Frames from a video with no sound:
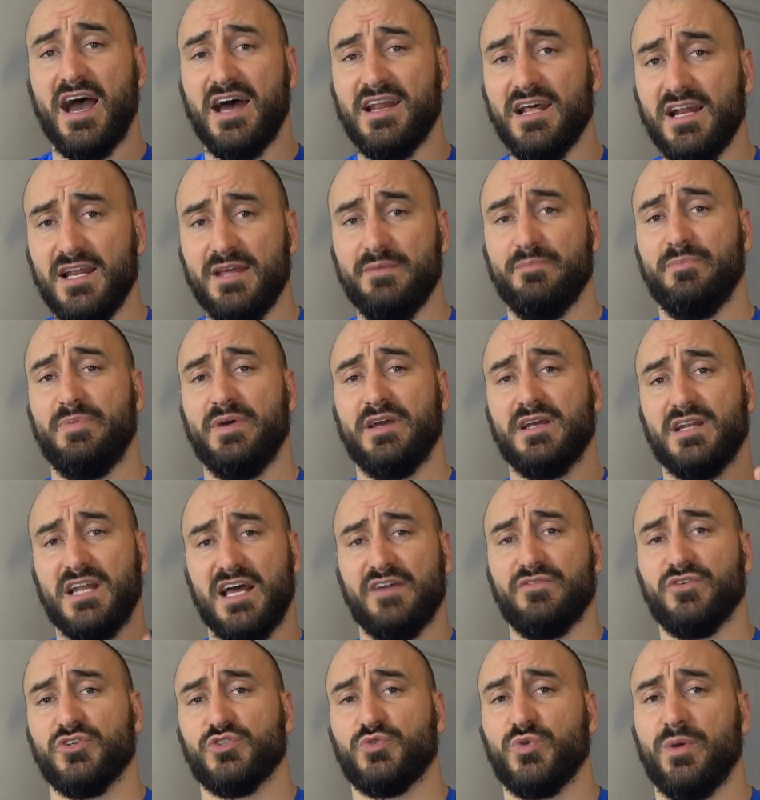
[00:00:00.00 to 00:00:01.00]
an Olympic
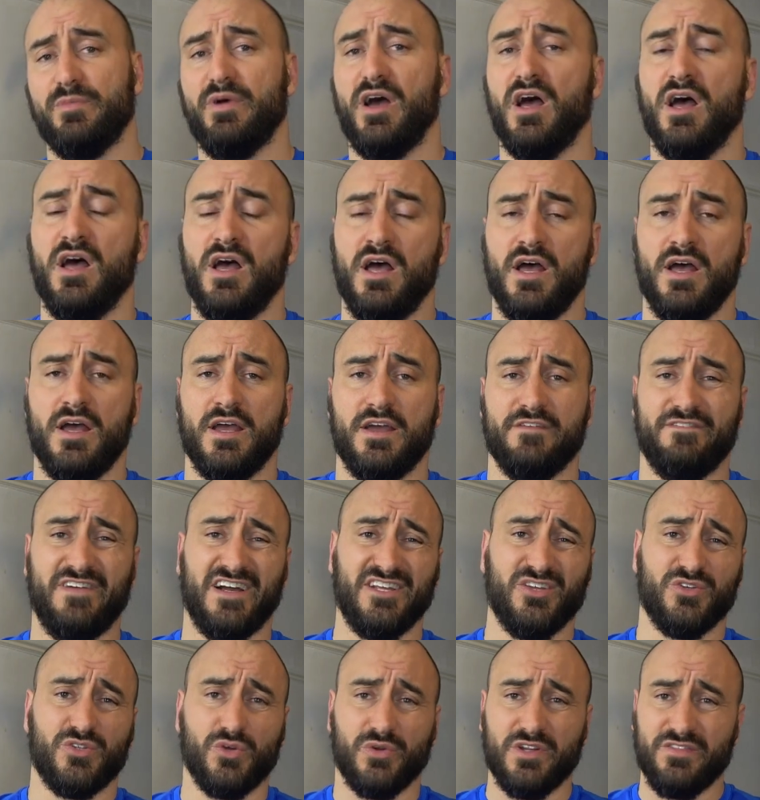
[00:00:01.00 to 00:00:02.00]
level swimmer. In
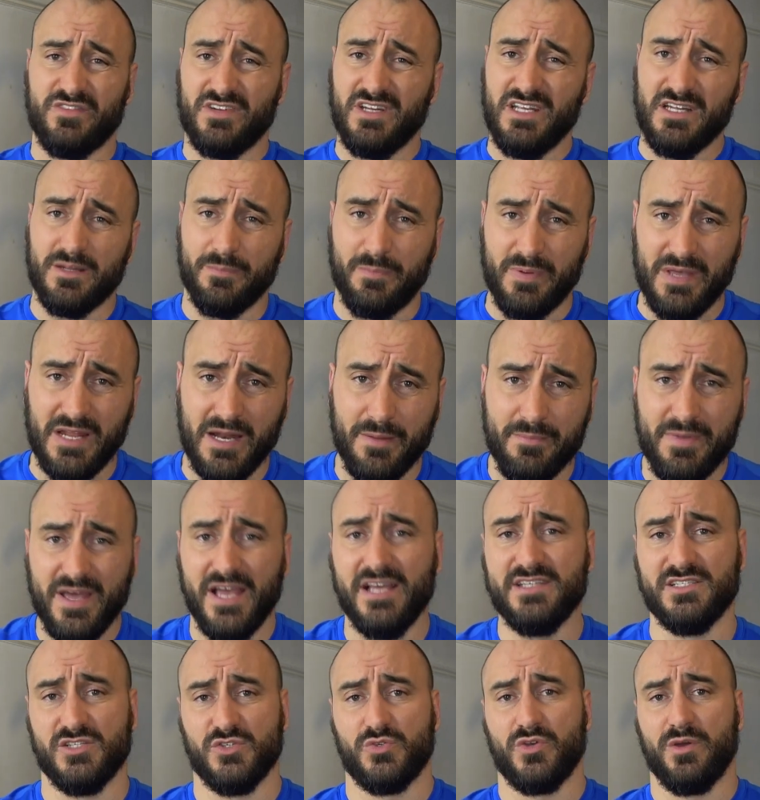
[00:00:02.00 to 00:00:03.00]
fact, you don't even need to be an
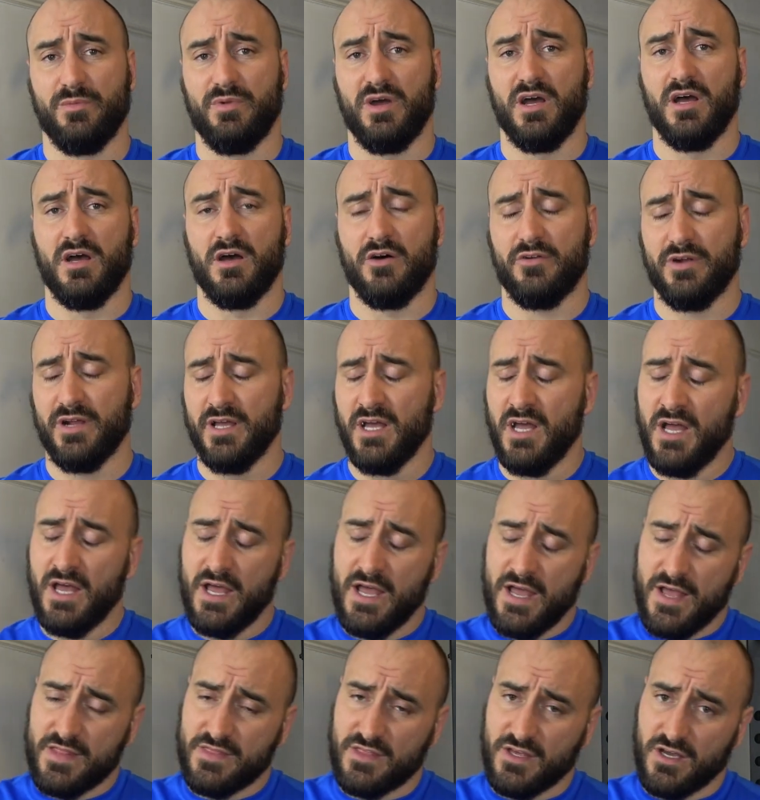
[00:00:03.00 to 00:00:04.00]
amazing swimmer, alright?
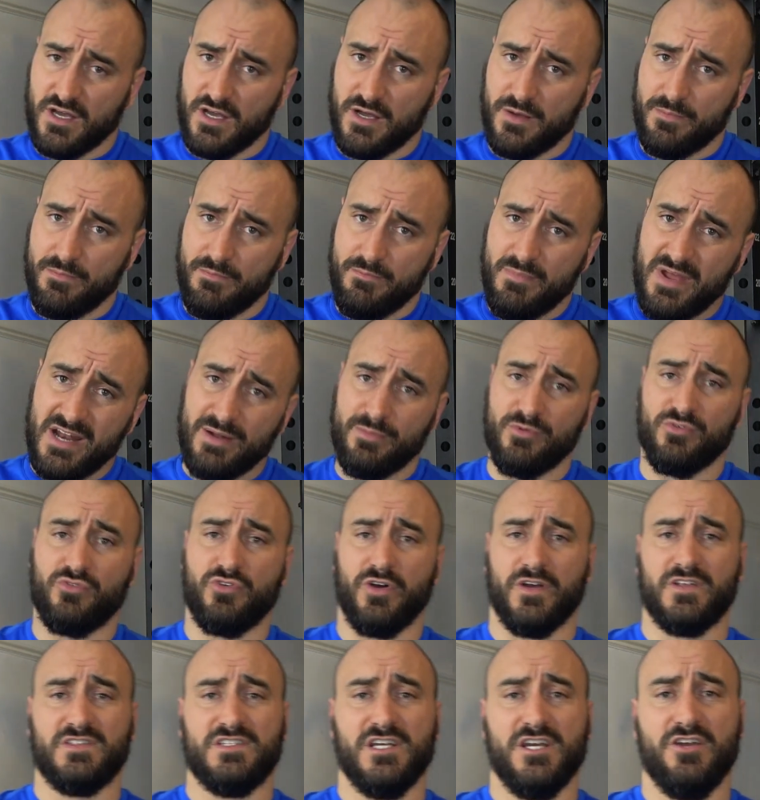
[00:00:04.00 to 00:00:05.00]
The minimum
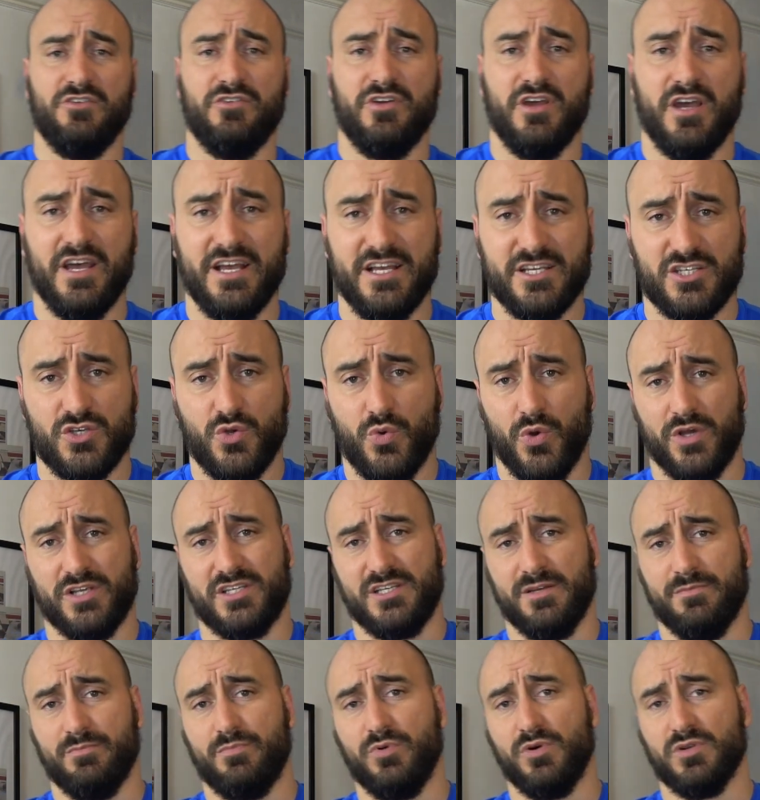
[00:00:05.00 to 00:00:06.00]
criteria is quite
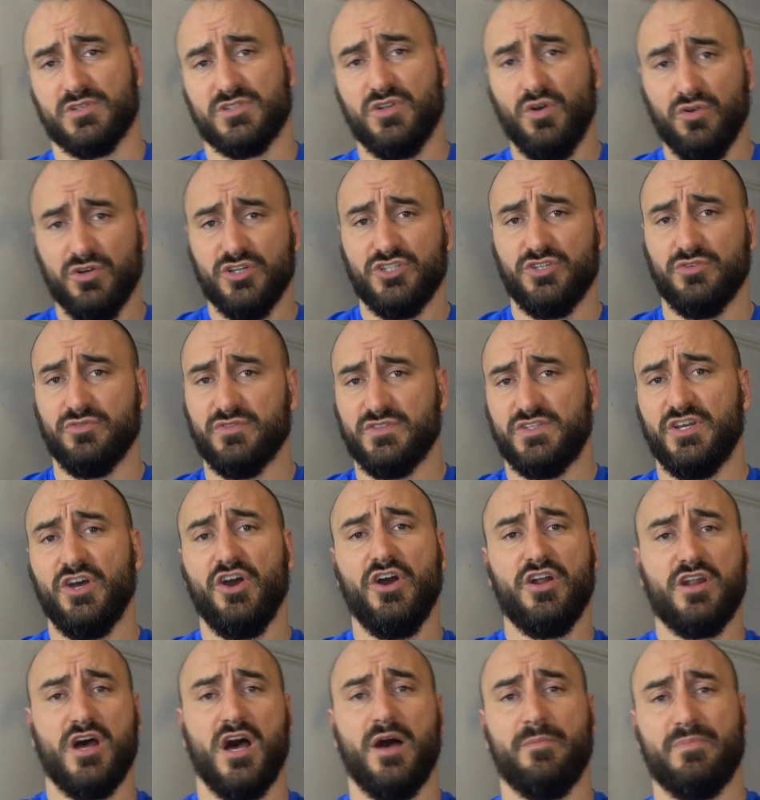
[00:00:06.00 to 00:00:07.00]
simple. As long as you can
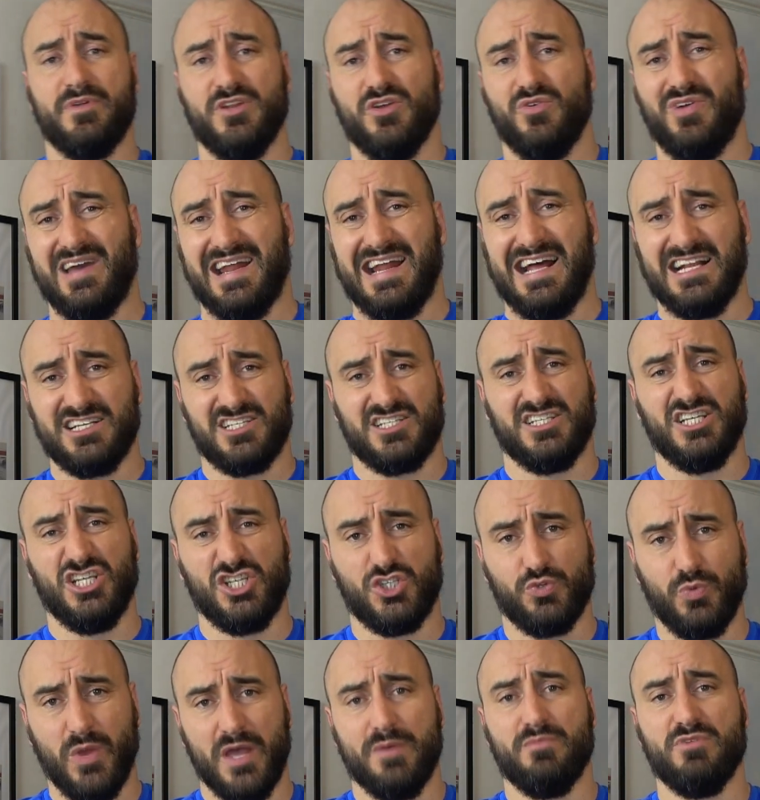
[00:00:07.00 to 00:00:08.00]
turn up and you can actually
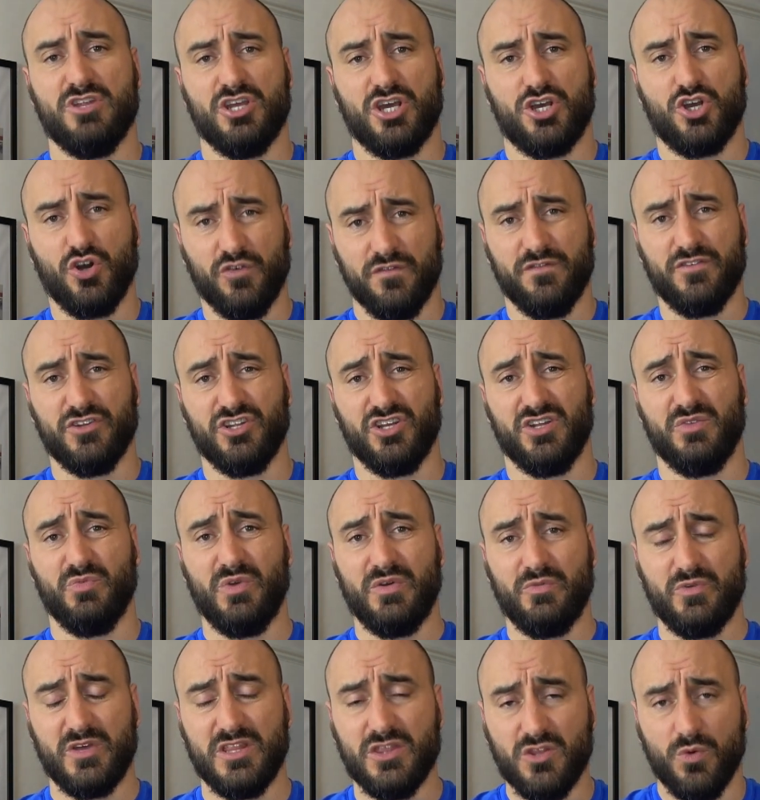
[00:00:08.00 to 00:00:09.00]
swim and you're confident
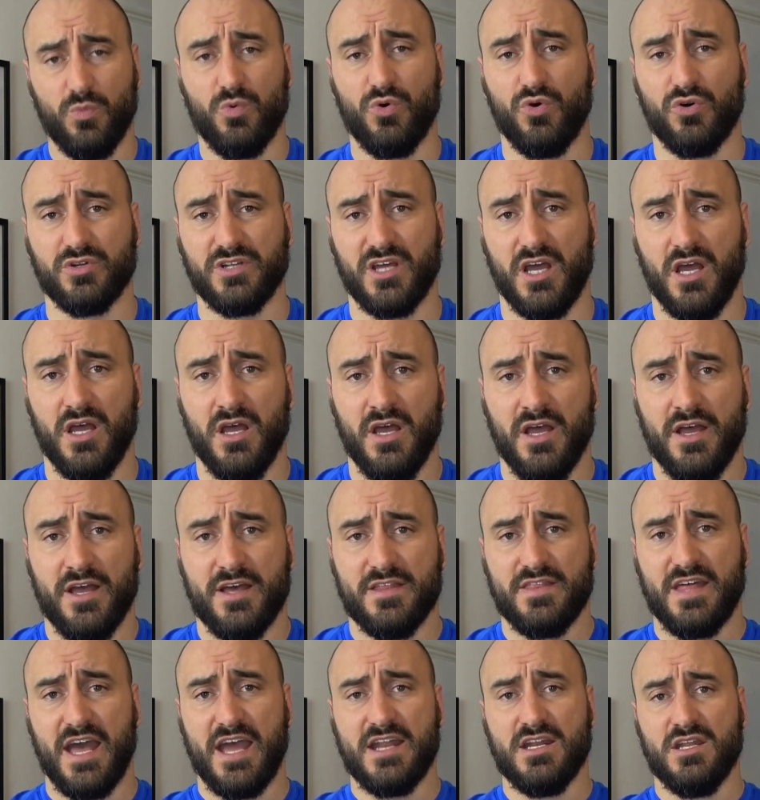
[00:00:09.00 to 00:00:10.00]
in the water,
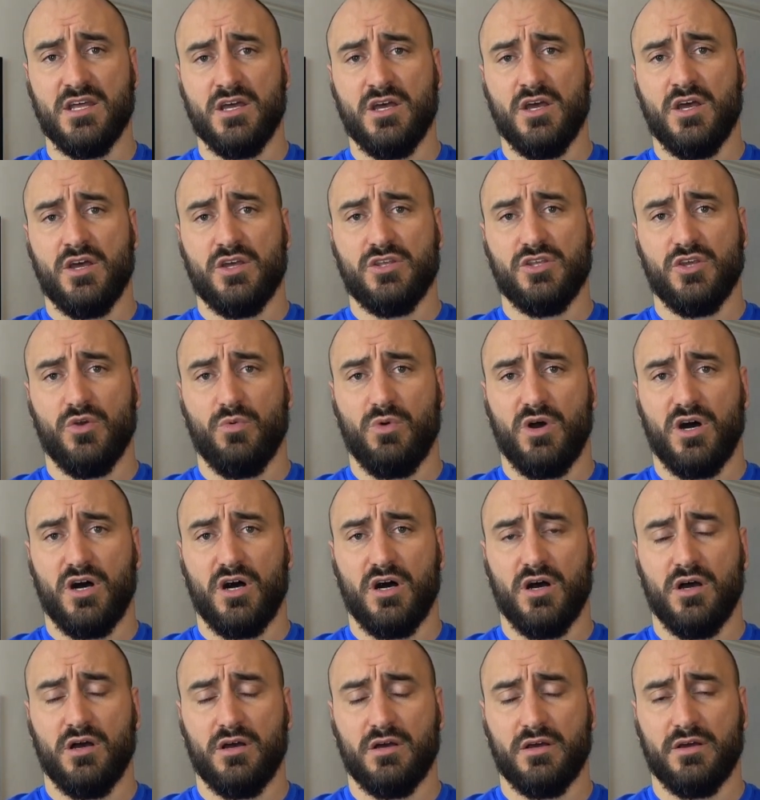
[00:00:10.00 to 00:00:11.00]
then you
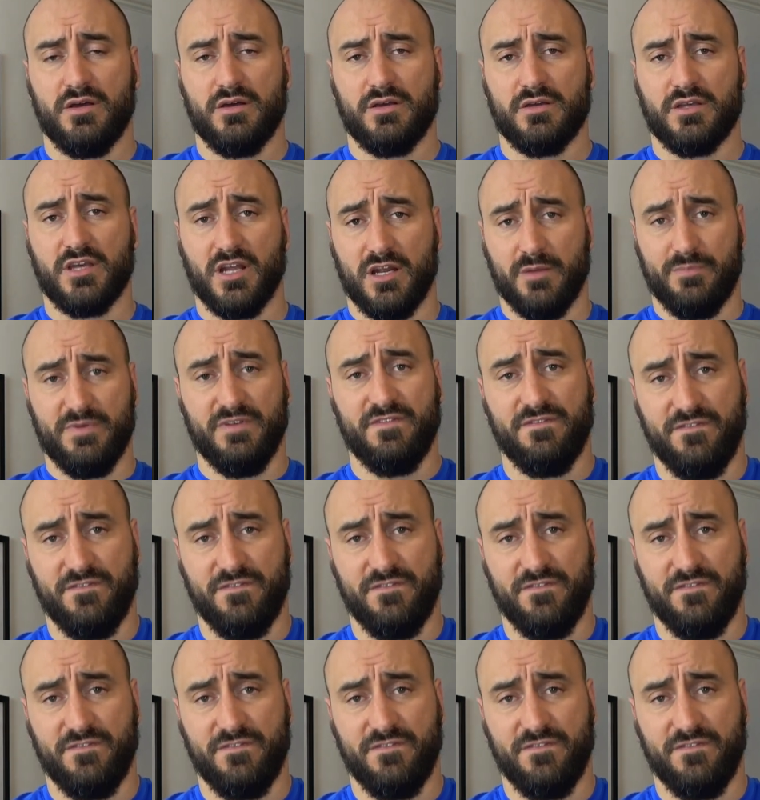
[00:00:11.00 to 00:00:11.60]
are going to be